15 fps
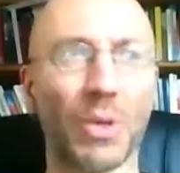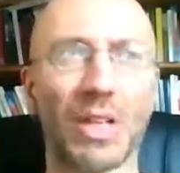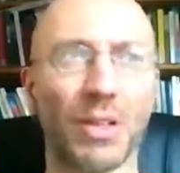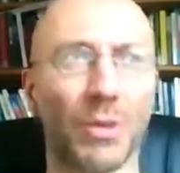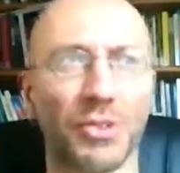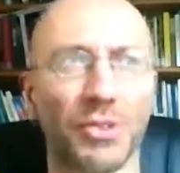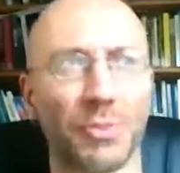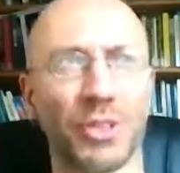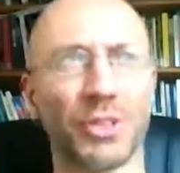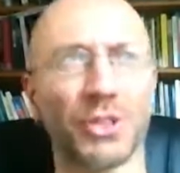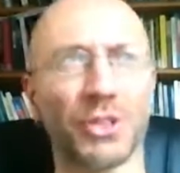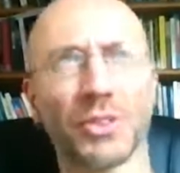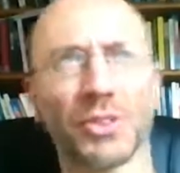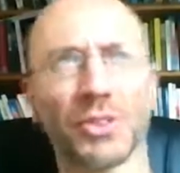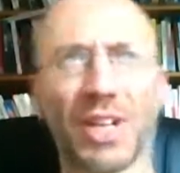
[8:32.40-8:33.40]

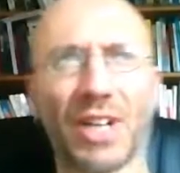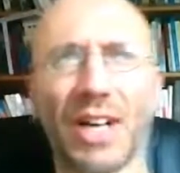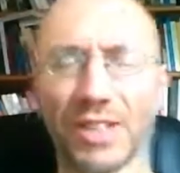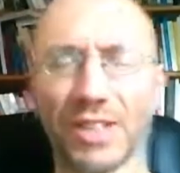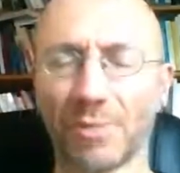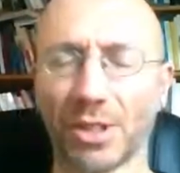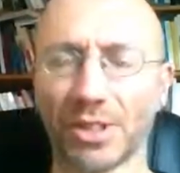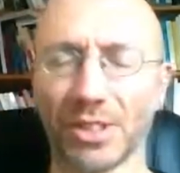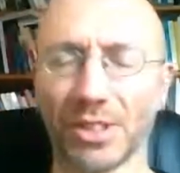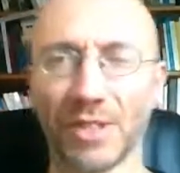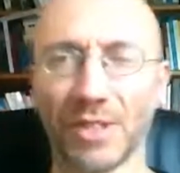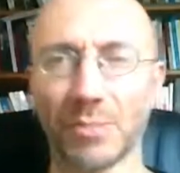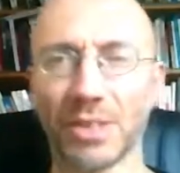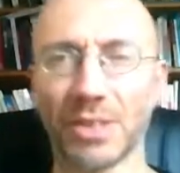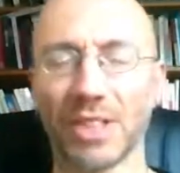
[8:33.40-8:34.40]
spiritual side of
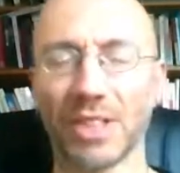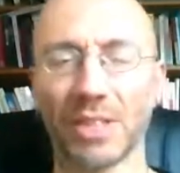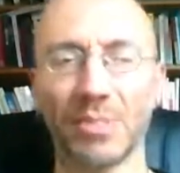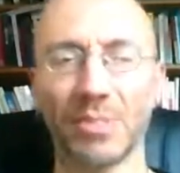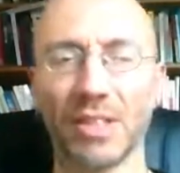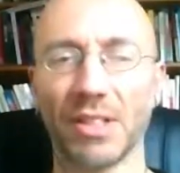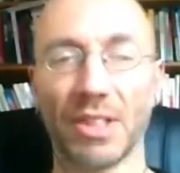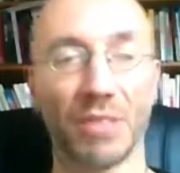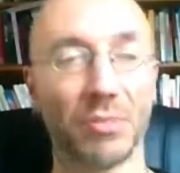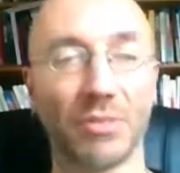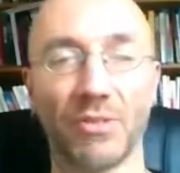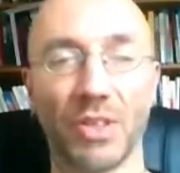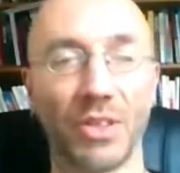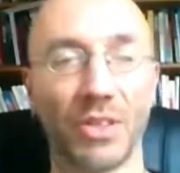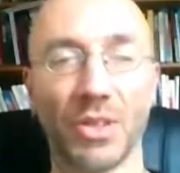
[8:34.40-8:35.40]
post-development. I'd be
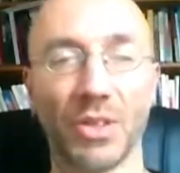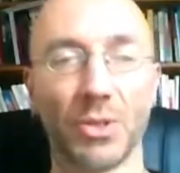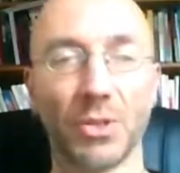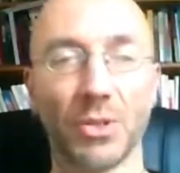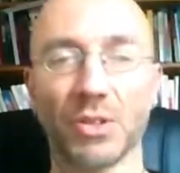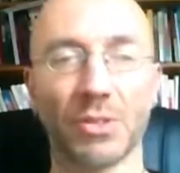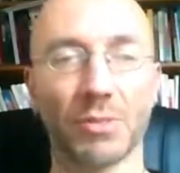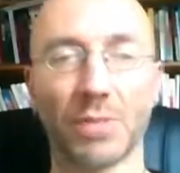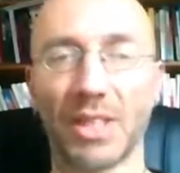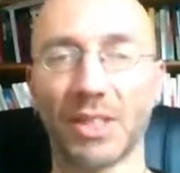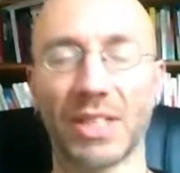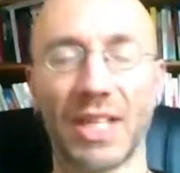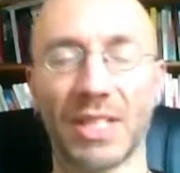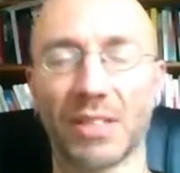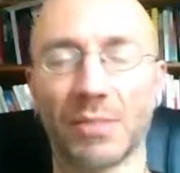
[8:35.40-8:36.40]
very curious about
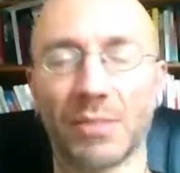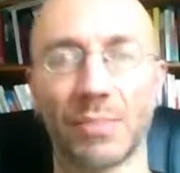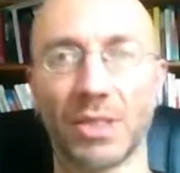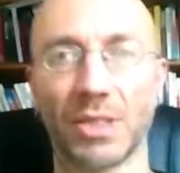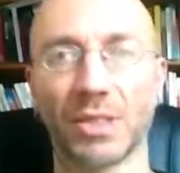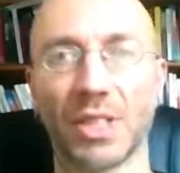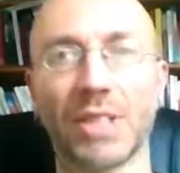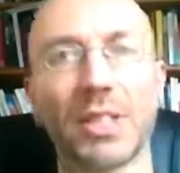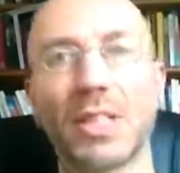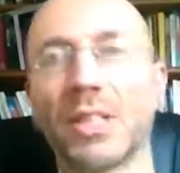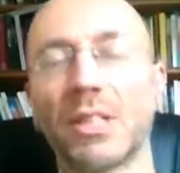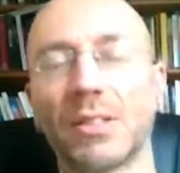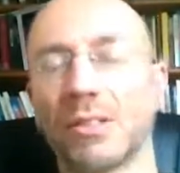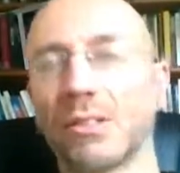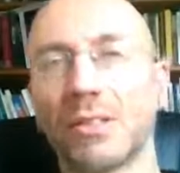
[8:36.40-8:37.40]
that, because I think
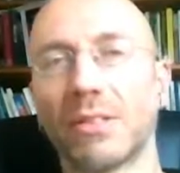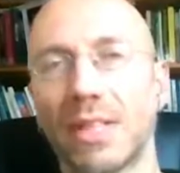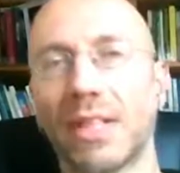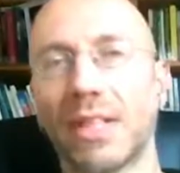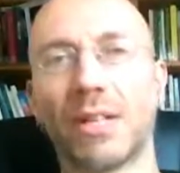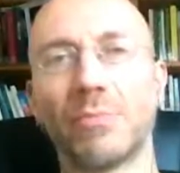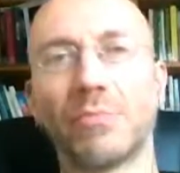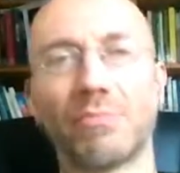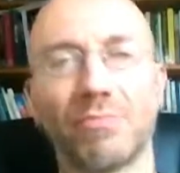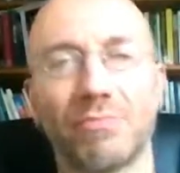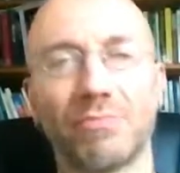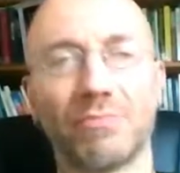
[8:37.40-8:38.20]
I'm